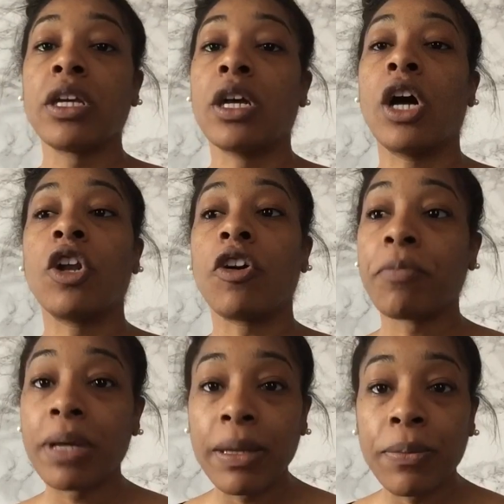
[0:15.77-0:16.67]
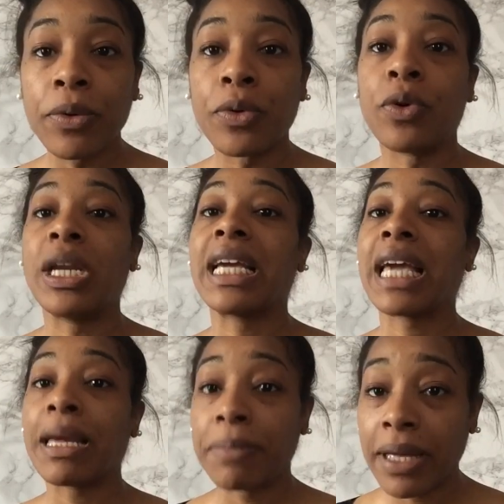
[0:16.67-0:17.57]
You know, a lot of people call it
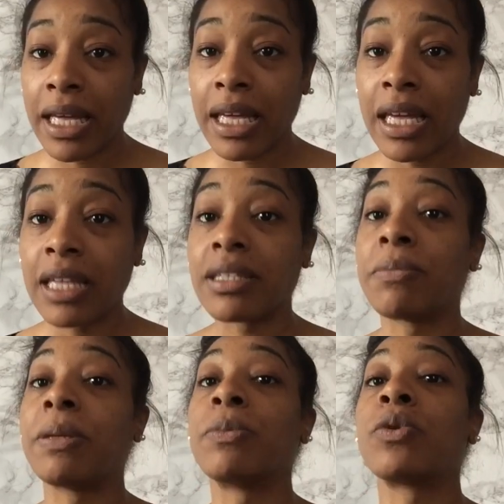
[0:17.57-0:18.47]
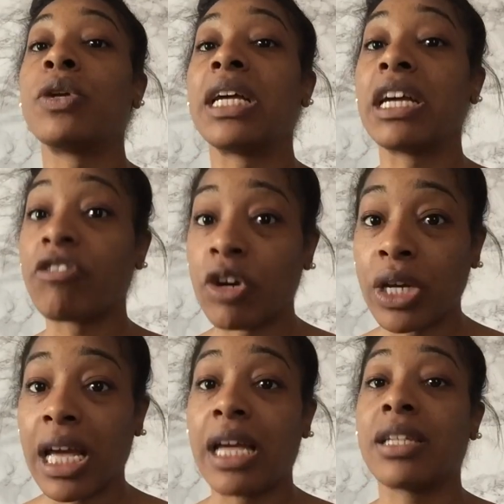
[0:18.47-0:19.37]
KP, some people call it
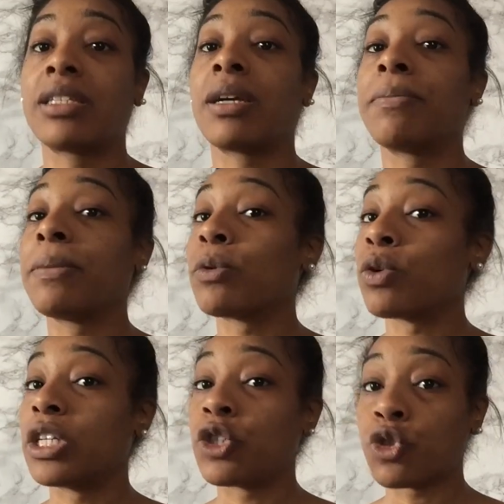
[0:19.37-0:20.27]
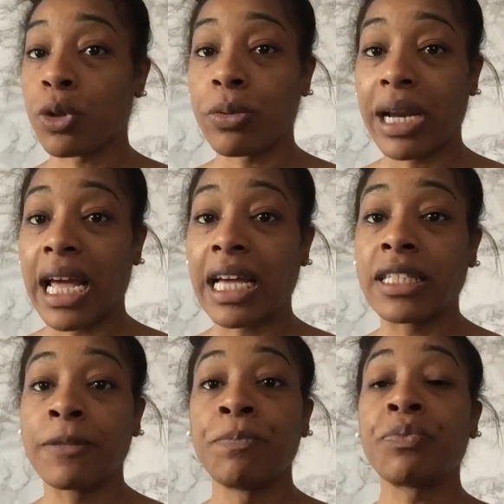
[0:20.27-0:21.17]
ingrowing hairs, some people call it strawberry
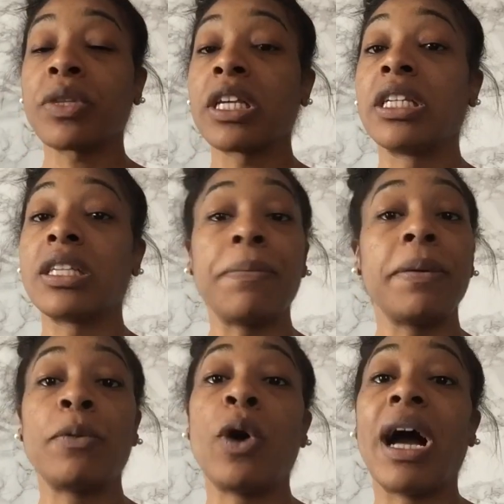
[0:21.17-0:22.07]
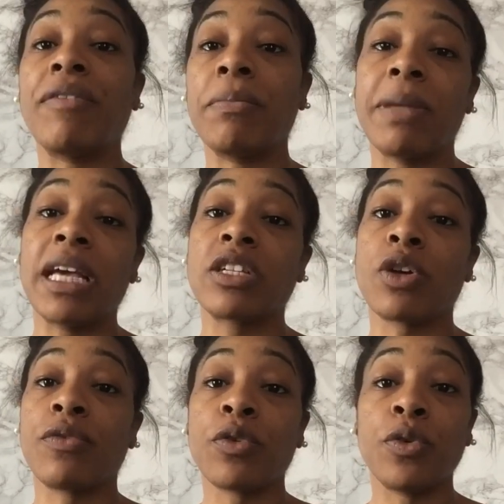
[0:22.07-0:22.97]
legs. Some people have a mix
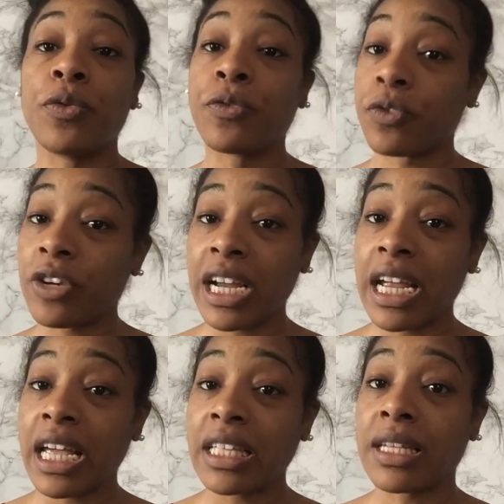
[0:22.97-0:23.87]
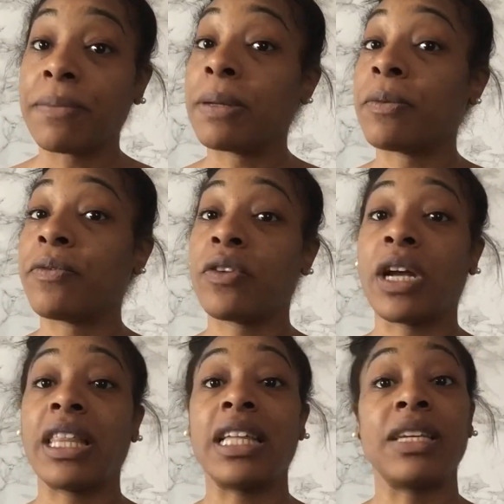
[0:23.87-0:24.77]
of all three. Some people feel
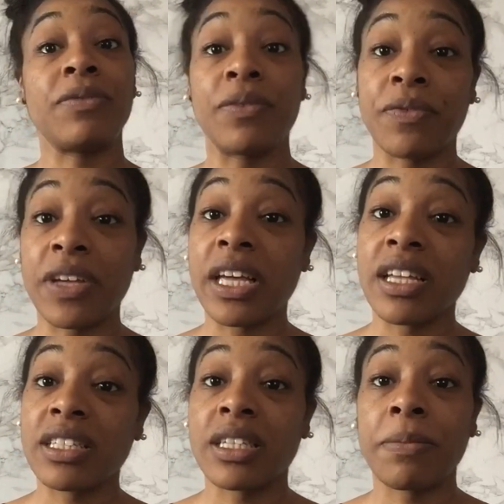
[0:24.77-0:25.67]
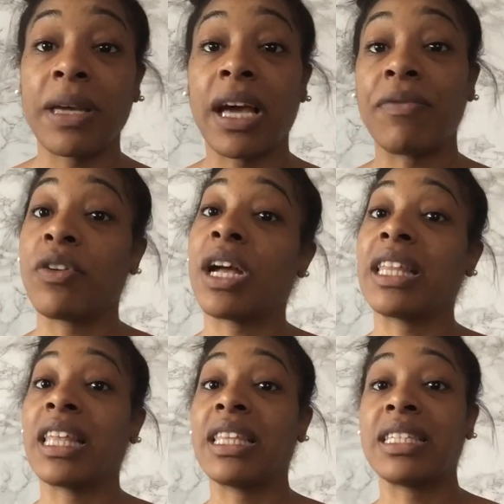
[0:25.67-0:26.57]
like they're different things. To me, I feel
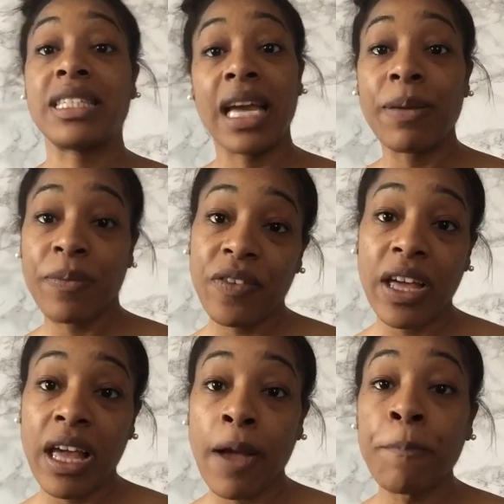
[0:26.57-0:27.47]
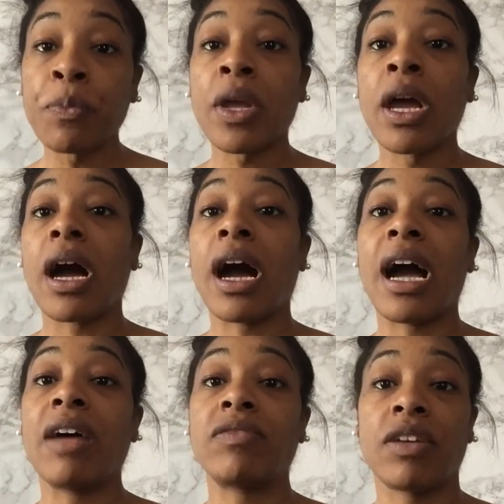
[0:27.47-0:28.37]
like they're the same thing.
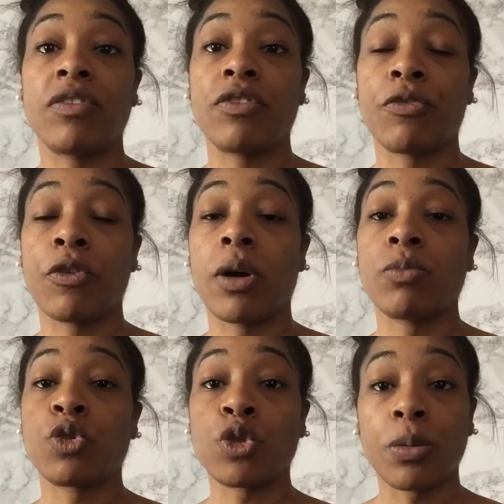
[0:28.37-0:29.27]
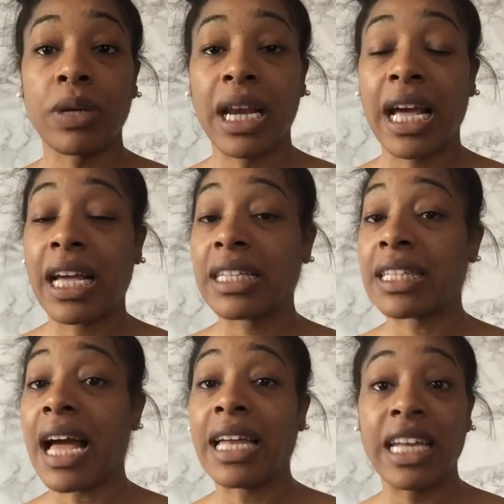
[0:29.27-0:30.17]
I've suffered from strawberry
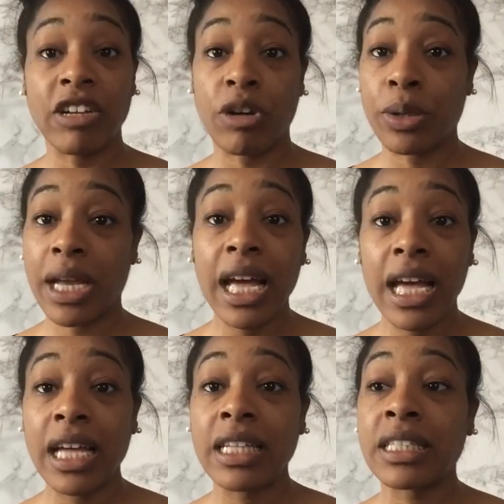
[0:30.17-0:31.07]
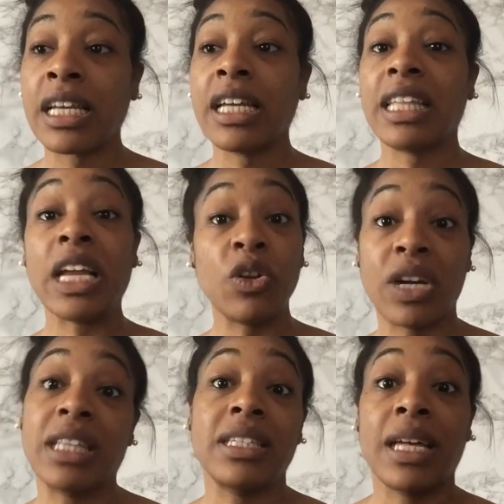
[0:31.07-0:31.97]
legs and ingrowing hairs. They look
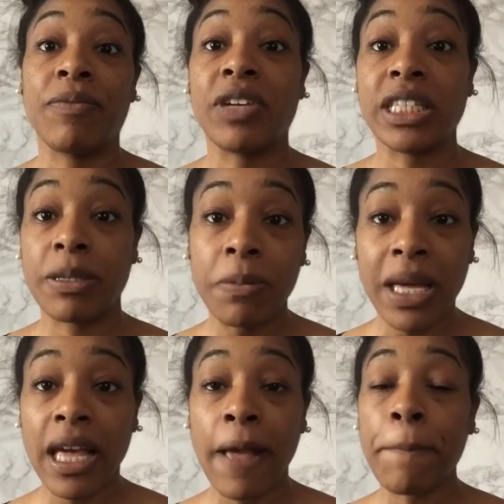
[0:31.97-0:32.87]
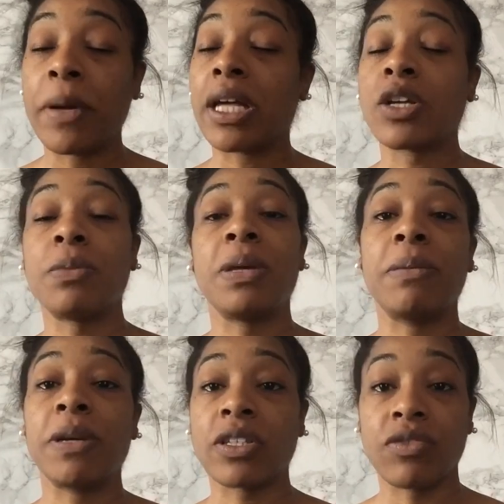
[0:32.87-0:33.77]
like the same thing to me, but it could be
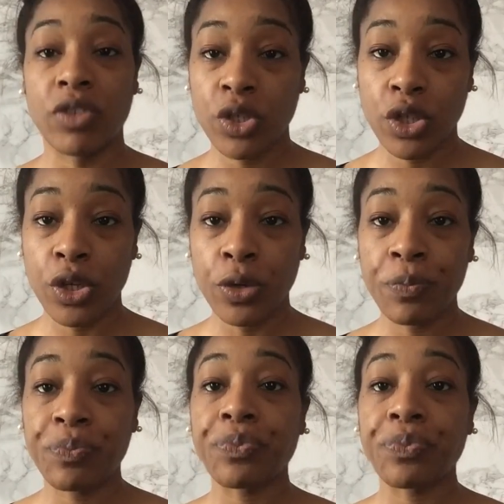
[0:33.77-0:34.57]
a mix of the two.